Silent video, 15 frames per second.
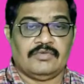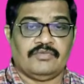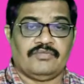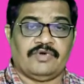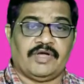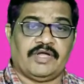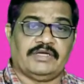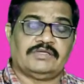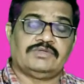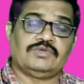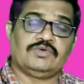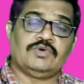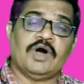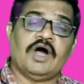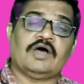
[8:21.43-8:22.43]
When
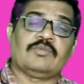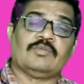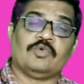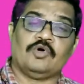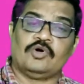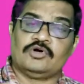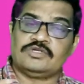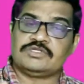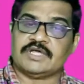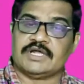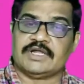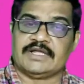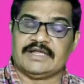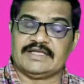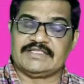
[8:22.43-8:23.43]
two or more
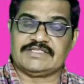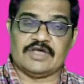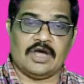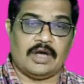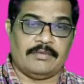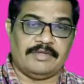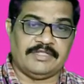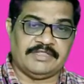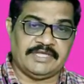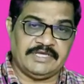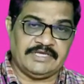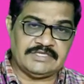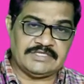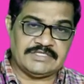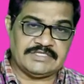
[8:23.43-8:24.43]
circles having
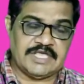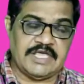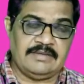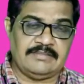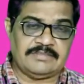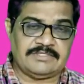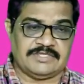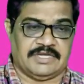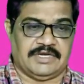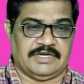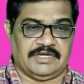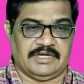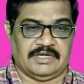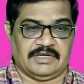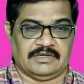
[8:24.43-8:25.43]
the same
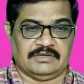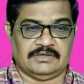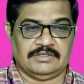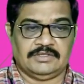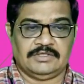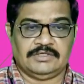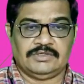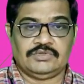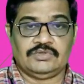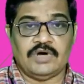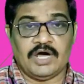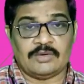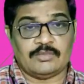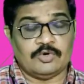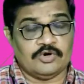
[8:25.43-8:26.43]
center. Two
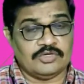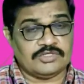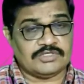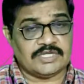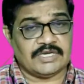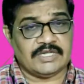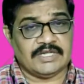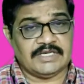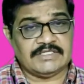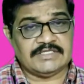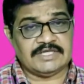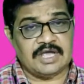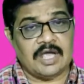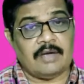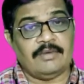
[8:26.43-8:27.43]
or more circles
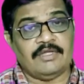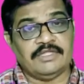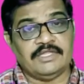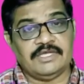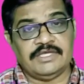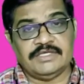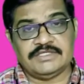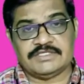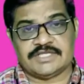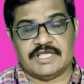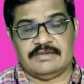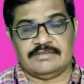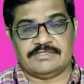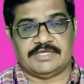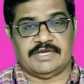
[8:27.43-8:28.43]
having the
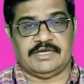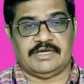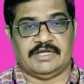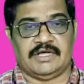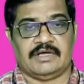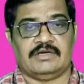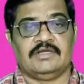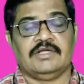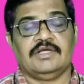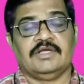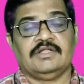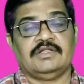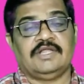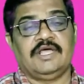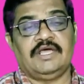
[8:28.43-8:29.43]
same center,
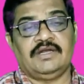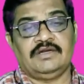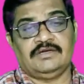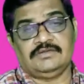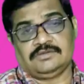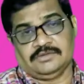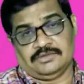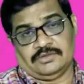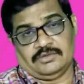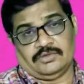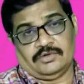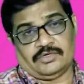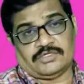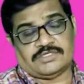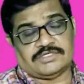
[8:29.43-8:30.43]
then
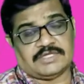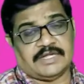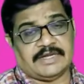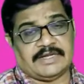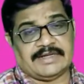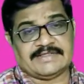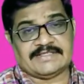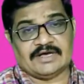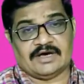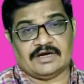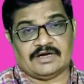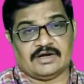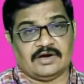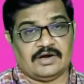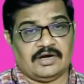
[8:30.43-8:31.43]
those circles
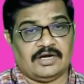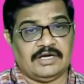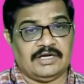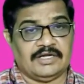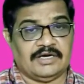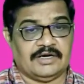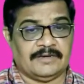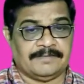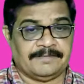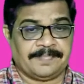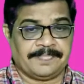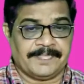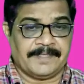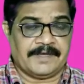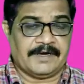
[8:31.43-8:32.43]
are called
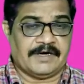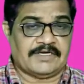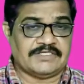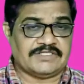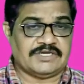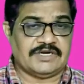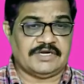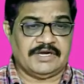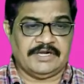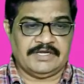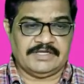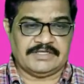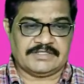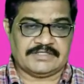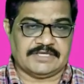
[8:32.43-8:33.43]

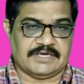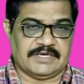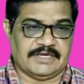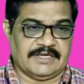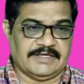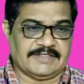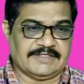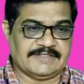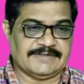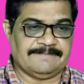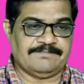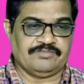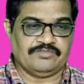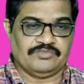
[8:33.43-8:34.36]
concentric circles.